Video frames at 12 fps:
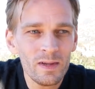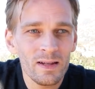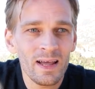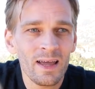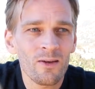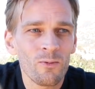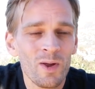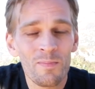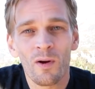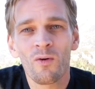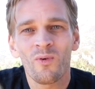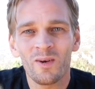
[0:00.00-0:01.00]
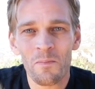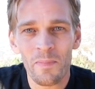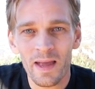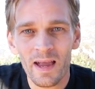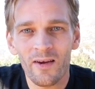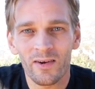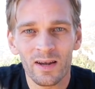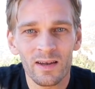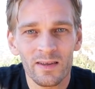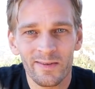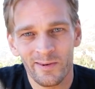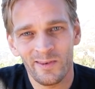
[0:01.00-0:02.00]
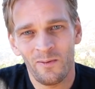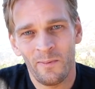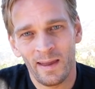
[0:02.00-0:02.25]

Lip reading: Like, we both want to be here in India, so it doesn't